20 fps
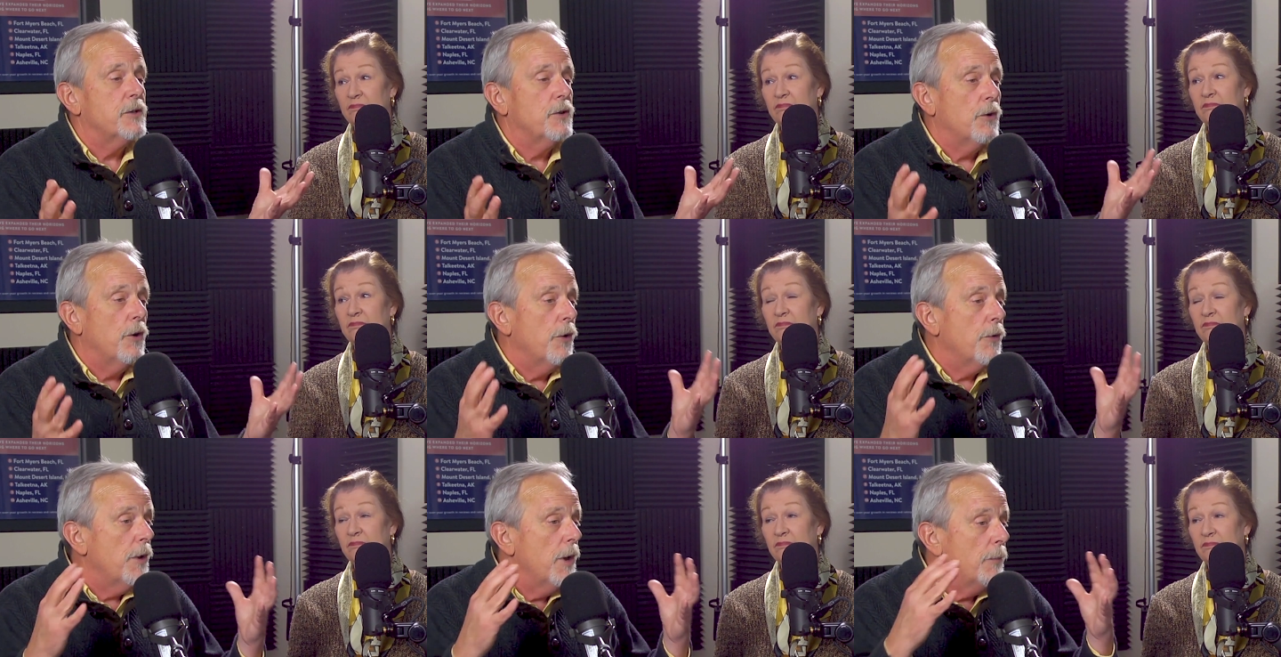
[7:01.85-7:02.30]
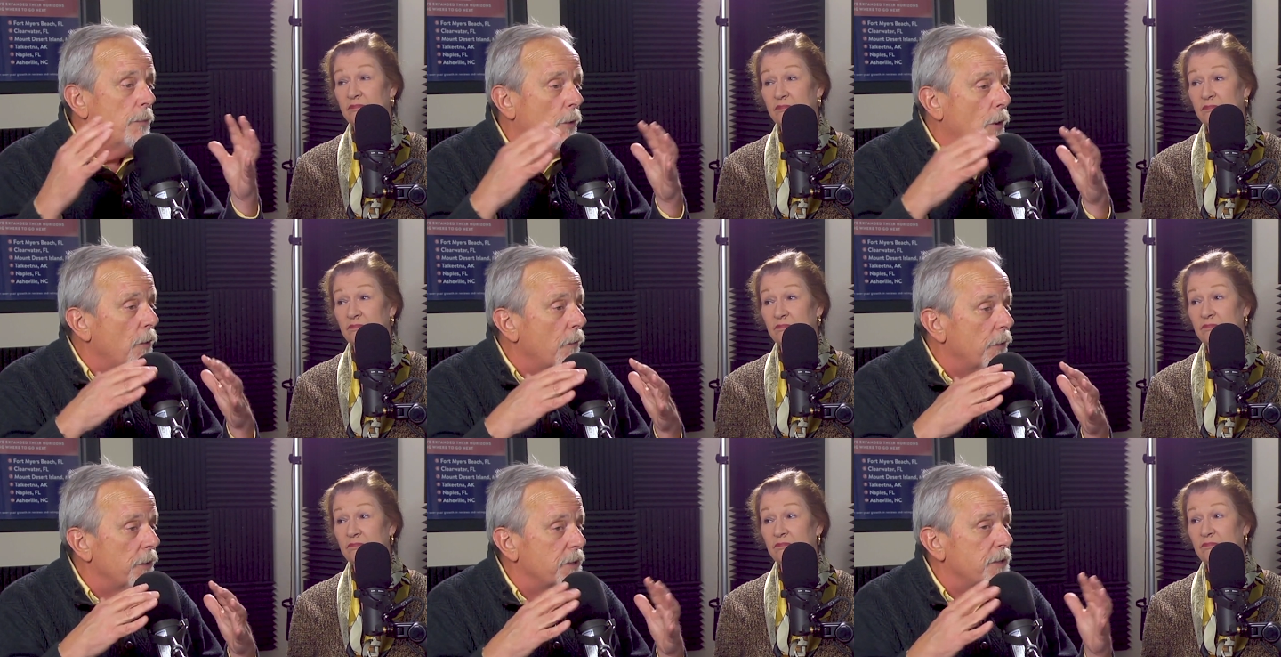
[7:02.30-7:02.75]
Speaker 1: grown
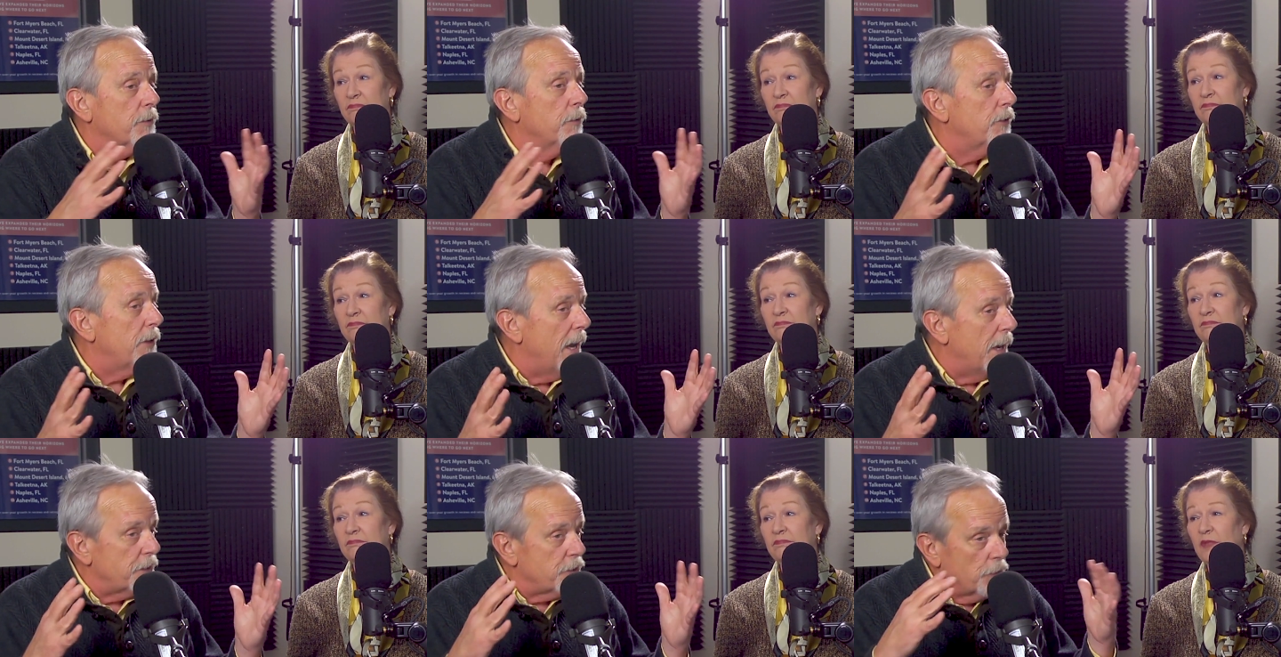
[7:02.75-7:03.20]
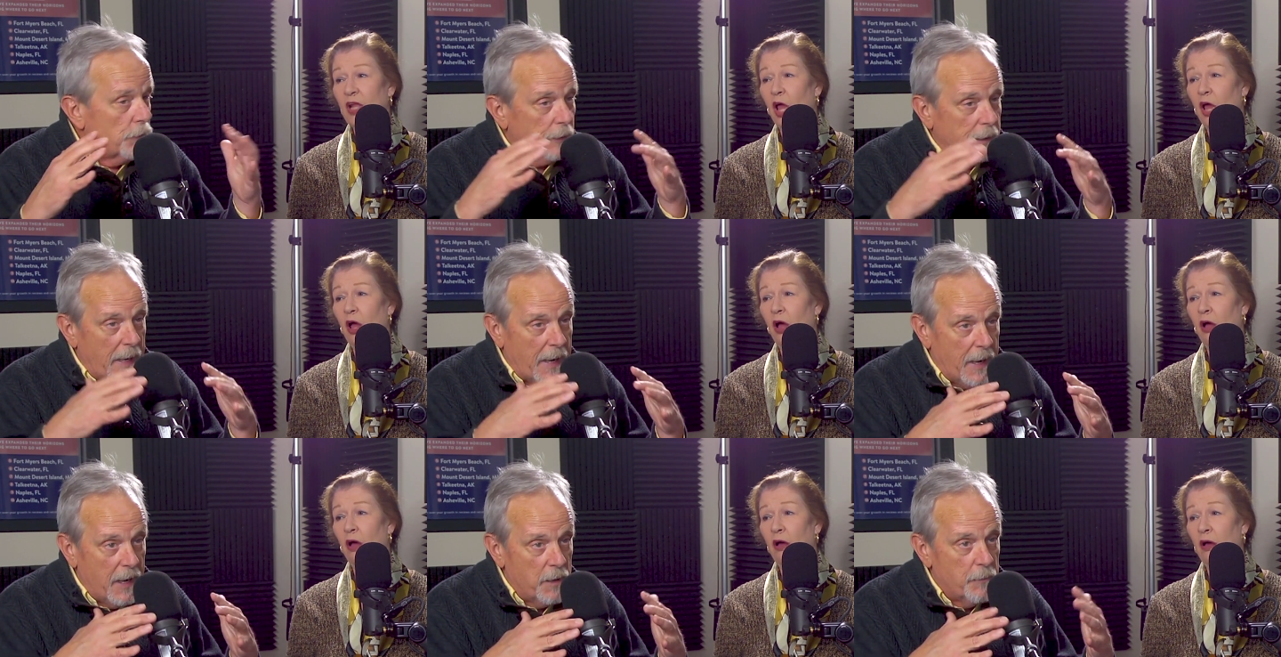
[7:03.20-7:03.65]
up over. It's a natural
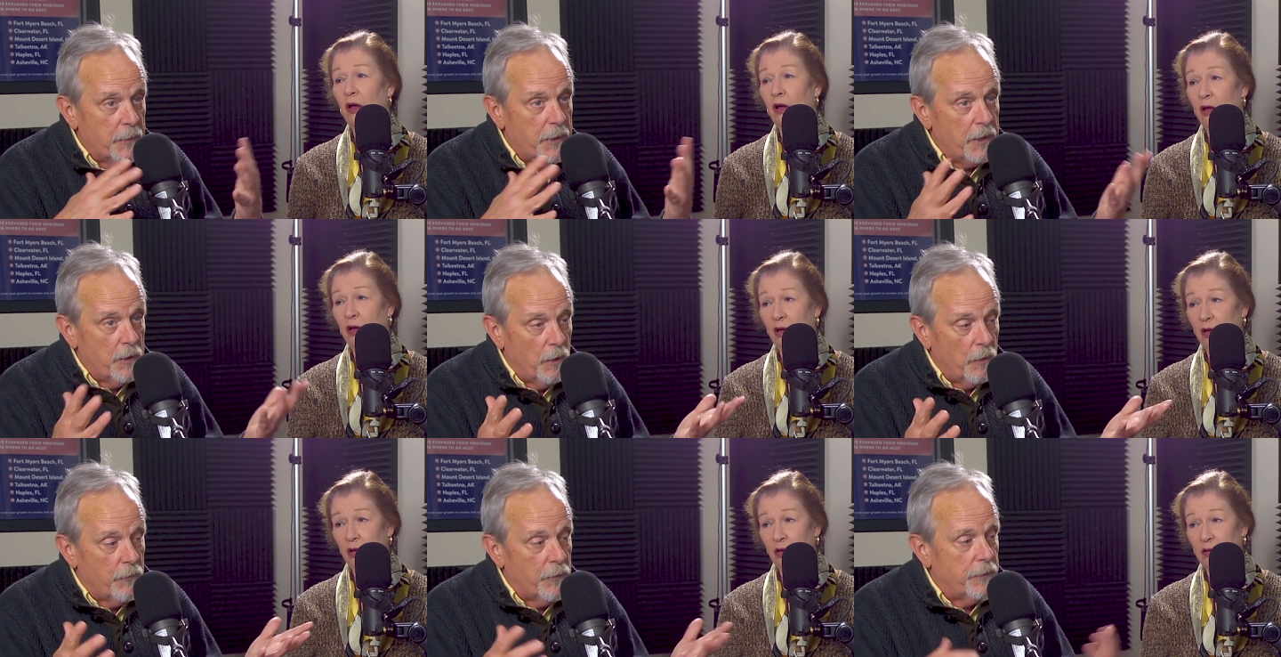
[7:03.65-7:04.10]
canopy mm-hmm.